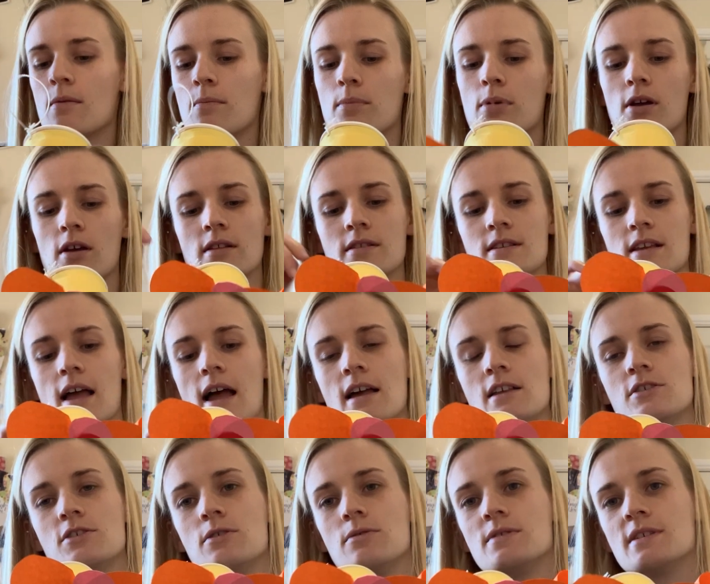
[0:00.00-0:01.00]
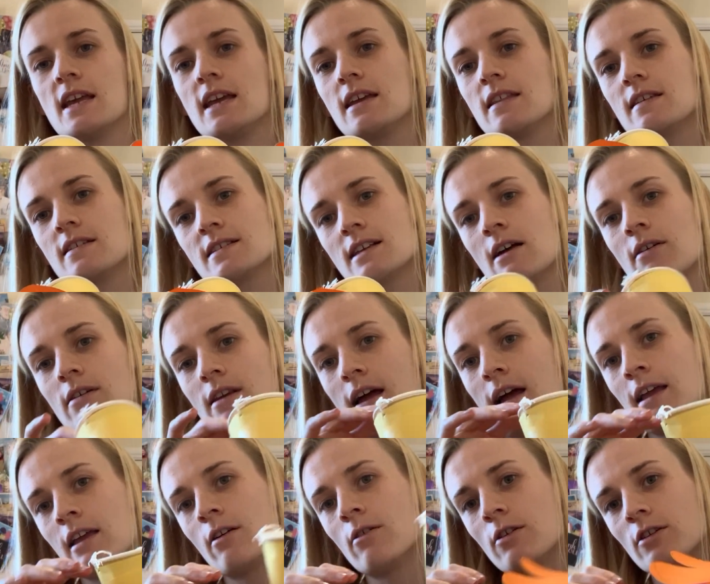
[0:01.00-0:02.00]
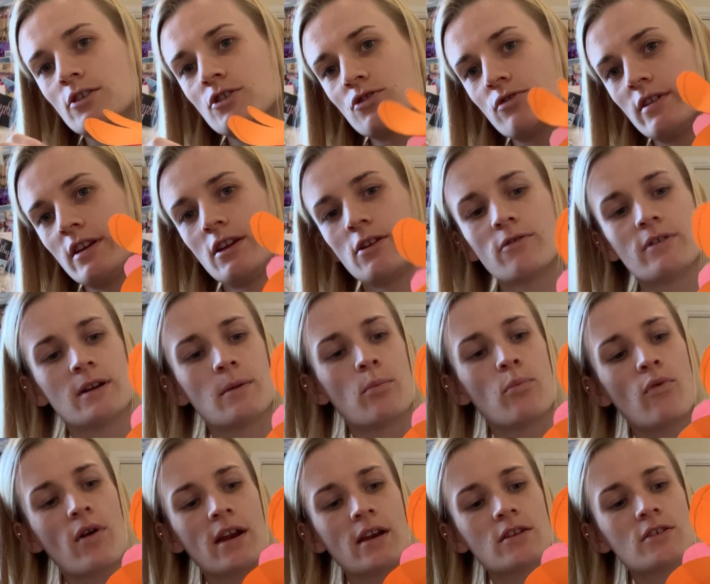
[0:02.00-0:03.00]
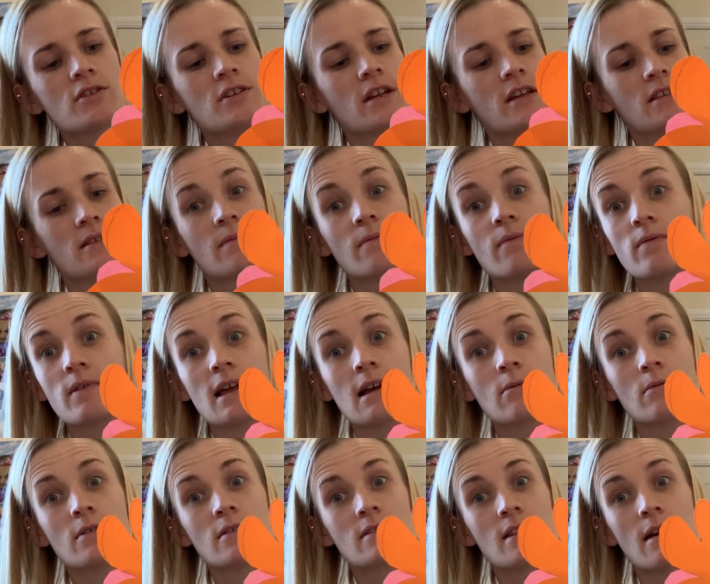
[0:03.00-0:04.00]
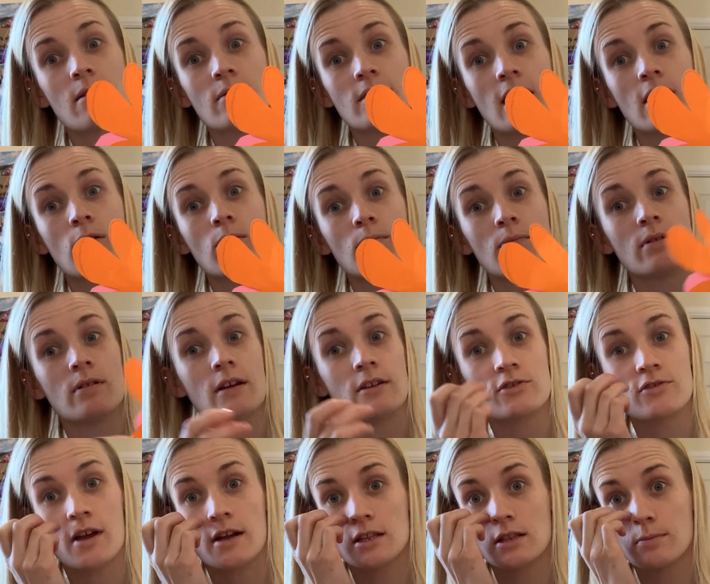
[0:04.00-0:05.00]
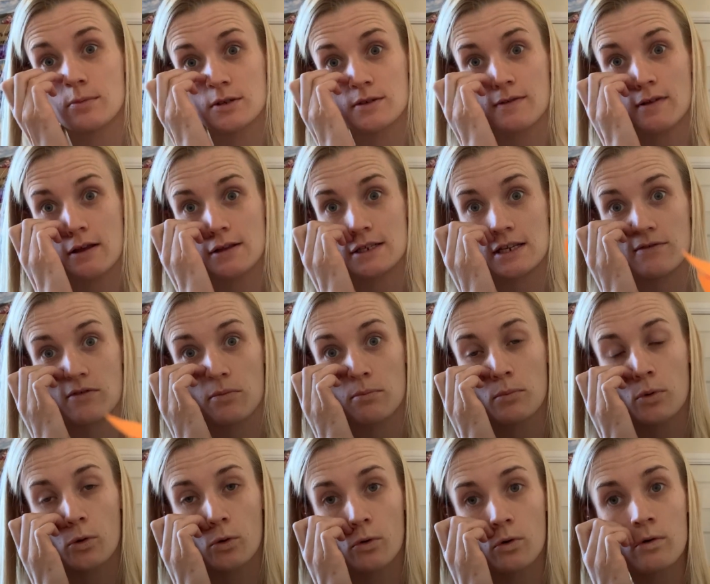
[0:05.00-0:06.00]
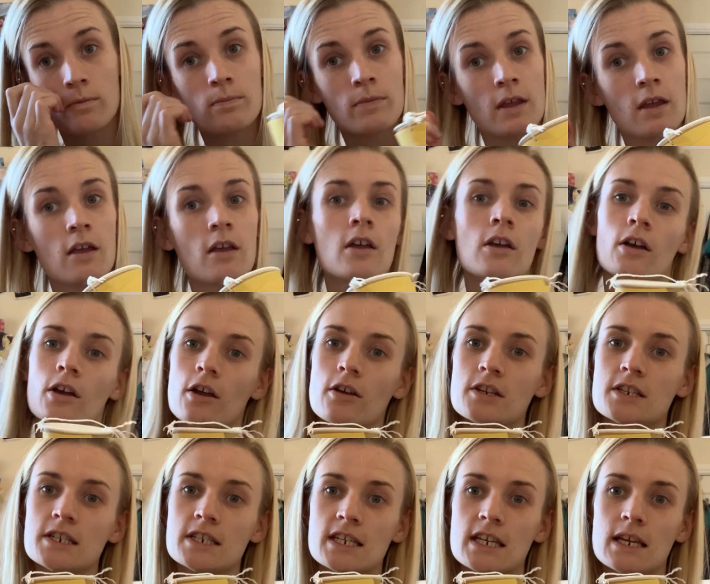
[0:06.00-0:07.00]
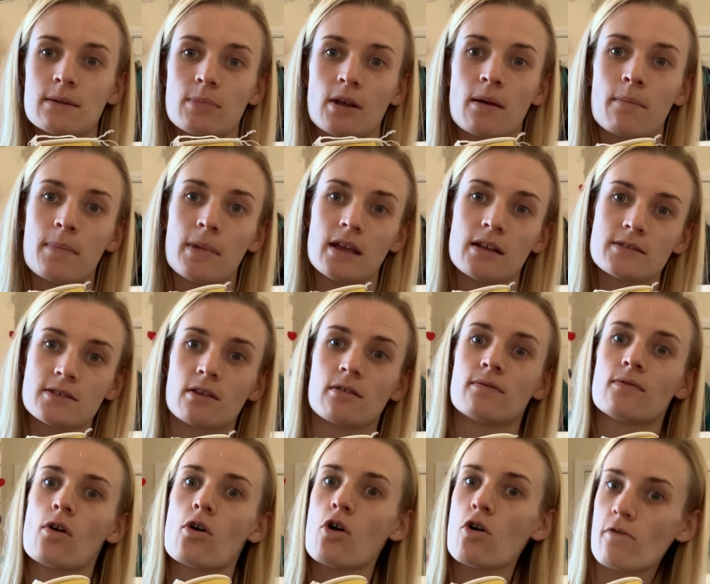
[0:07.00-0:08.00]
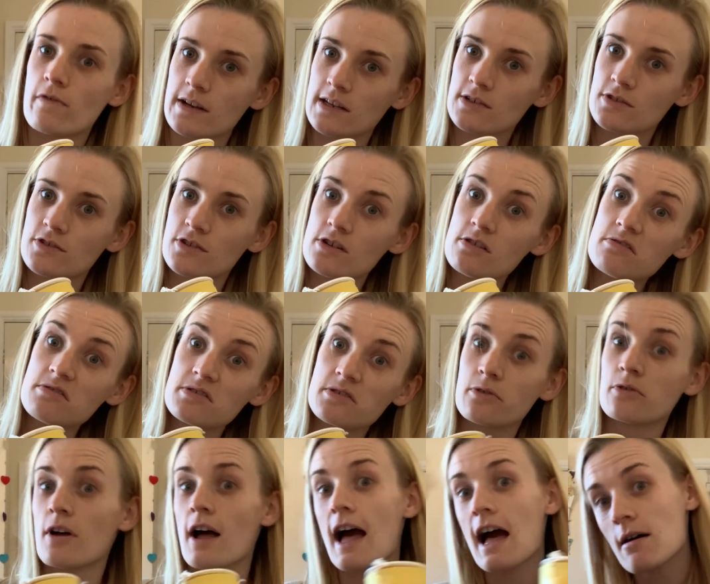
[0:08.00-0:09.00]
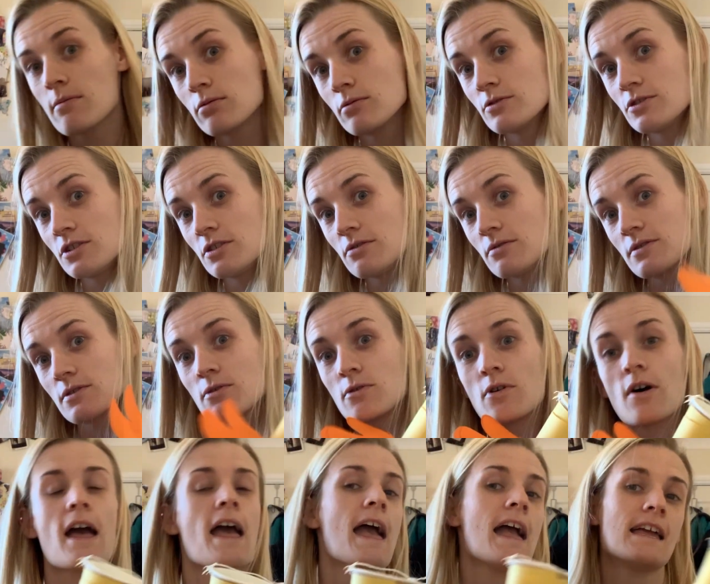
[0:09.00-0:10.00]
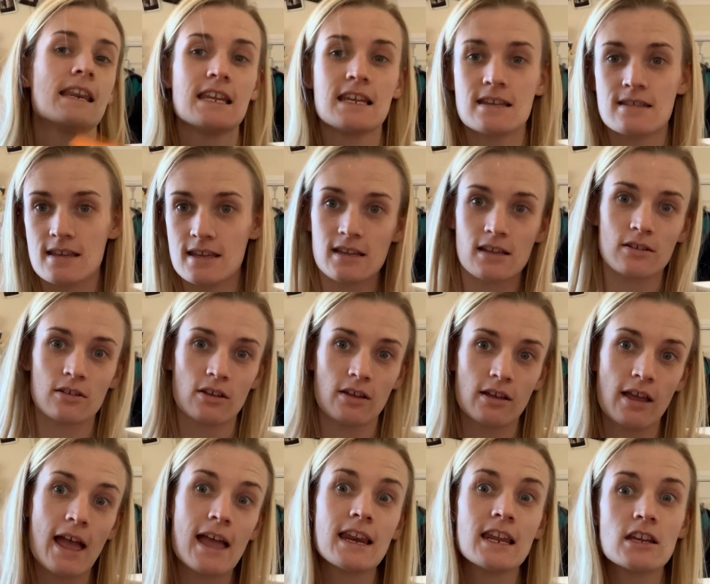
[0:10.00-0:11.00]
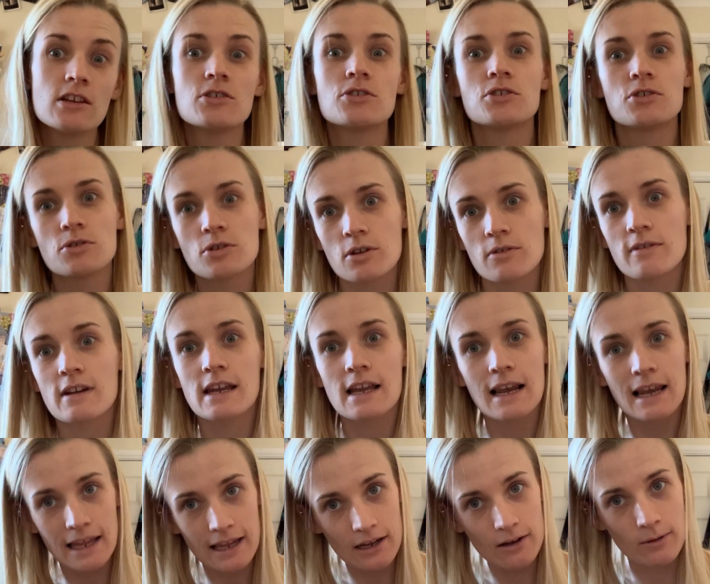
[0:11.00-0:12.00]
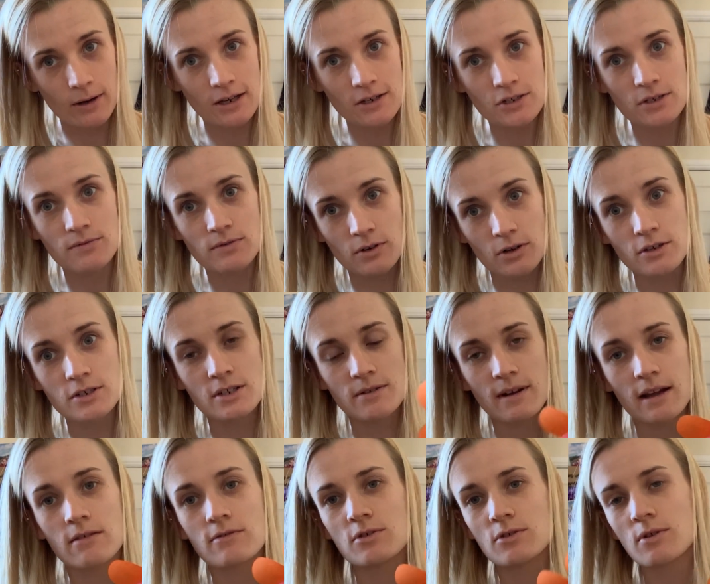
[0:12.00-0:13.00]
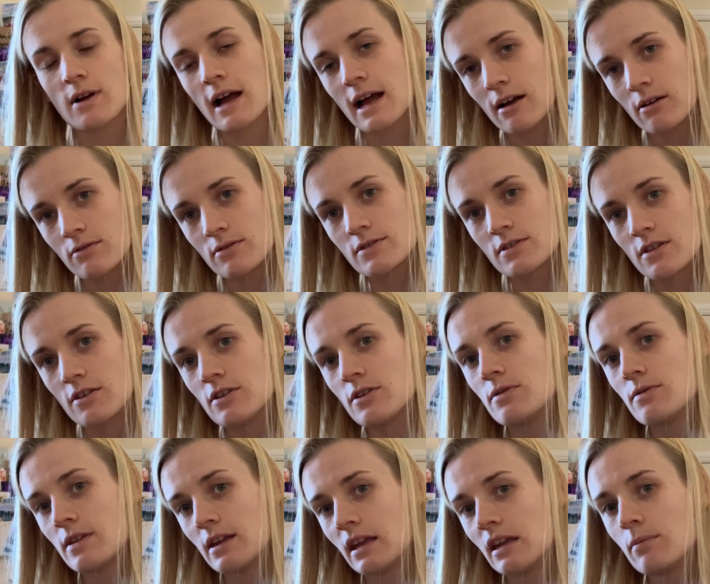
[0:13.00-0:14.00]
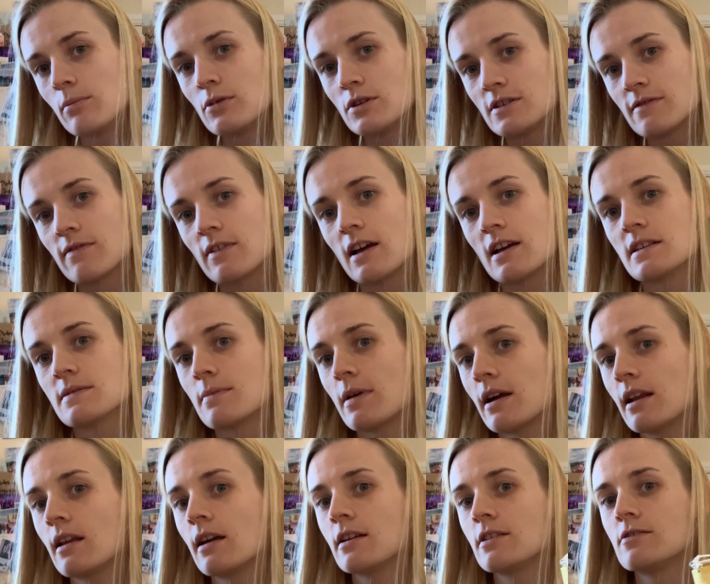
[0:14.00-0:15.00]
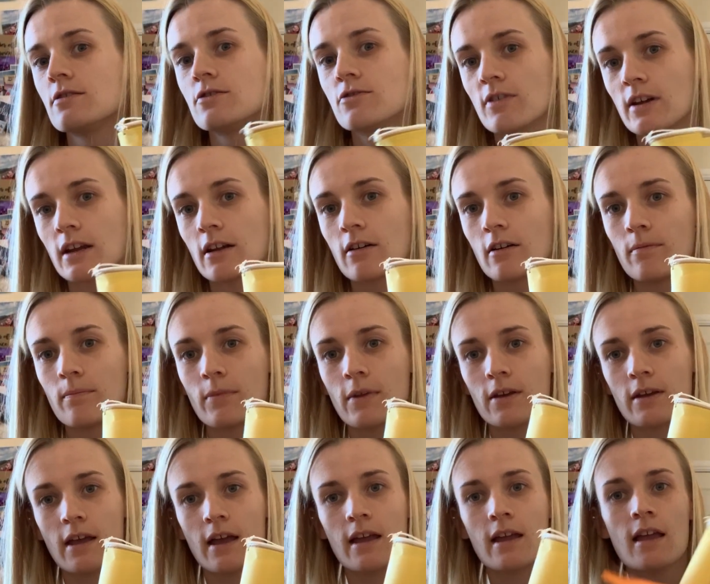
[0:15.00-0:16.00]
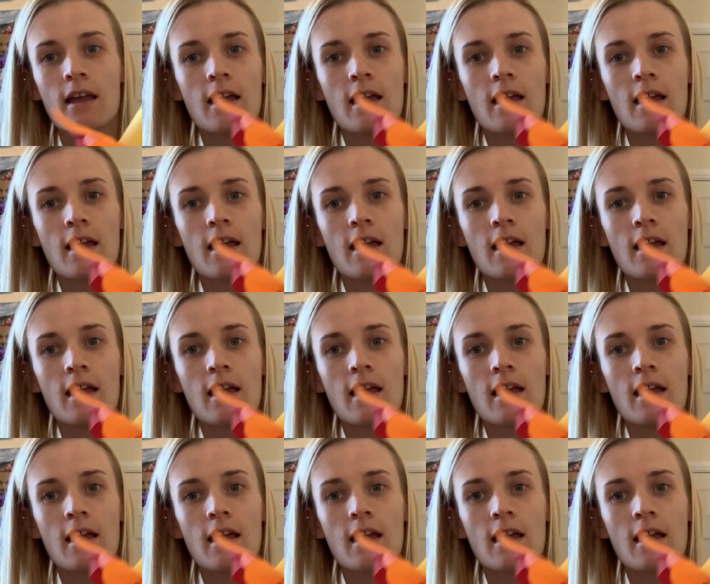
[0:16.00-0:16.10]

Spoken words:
But as you take this out and hang it on a tree or in a branch near some flowers, that would help attract the butterflies even more. I'm going to tip a bit of orange juice or apple juice or anything, any sugary liquid you've got around your house that you think butterflies might like to drink on, okay?